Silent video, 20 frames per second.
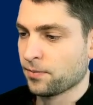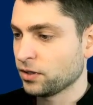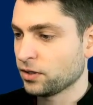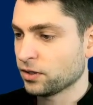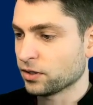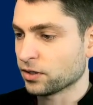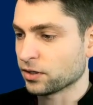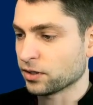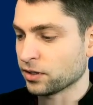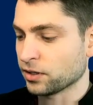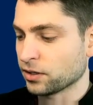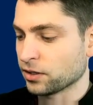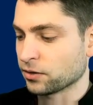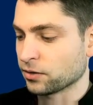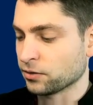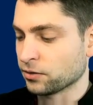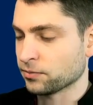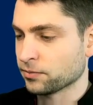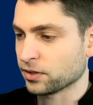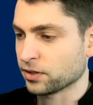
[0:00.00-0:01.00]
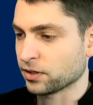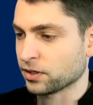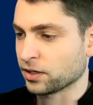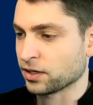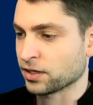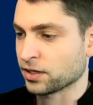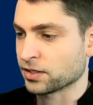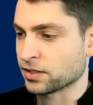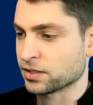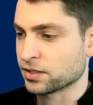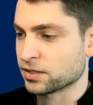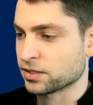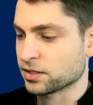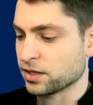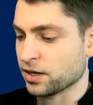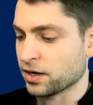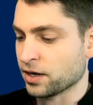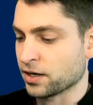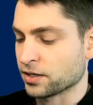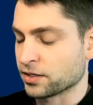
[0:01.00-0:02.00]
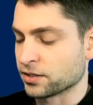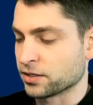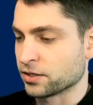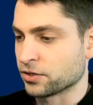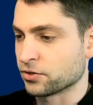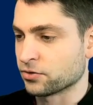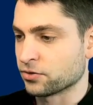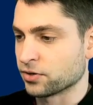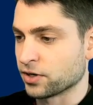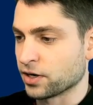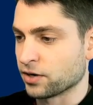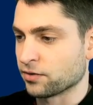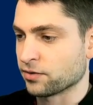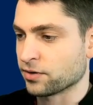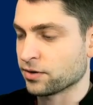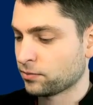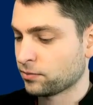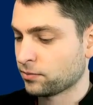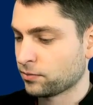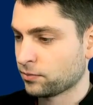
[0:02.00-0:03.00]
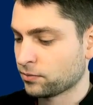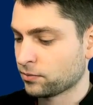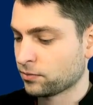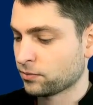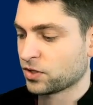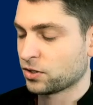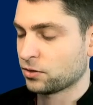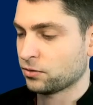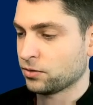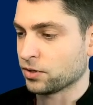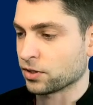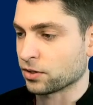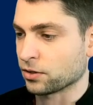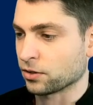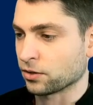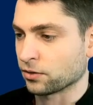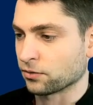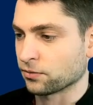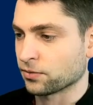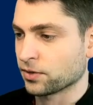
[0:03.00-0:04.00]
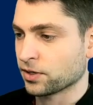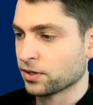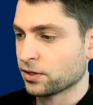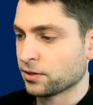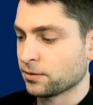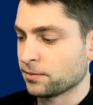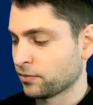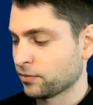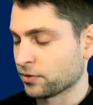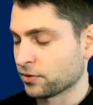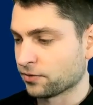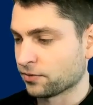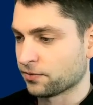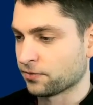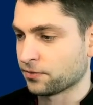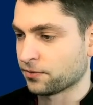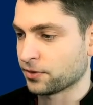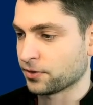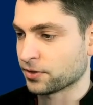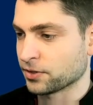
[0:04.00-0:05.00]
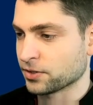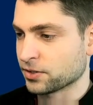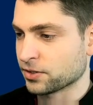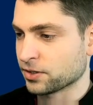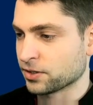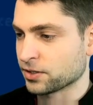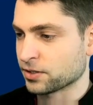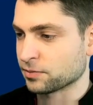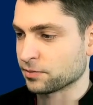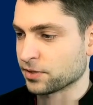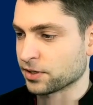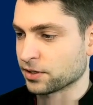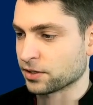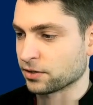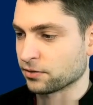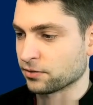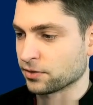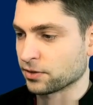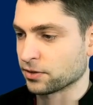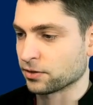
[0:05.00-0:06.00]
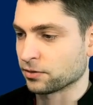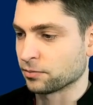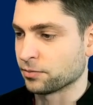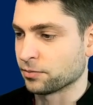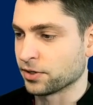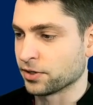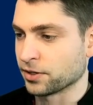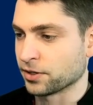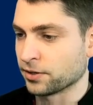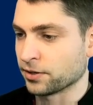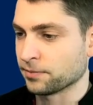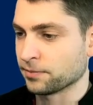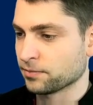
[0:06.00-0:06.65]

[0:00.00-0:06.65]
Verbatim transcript: Now let's add the driver to the config, but first let's make the window bigger.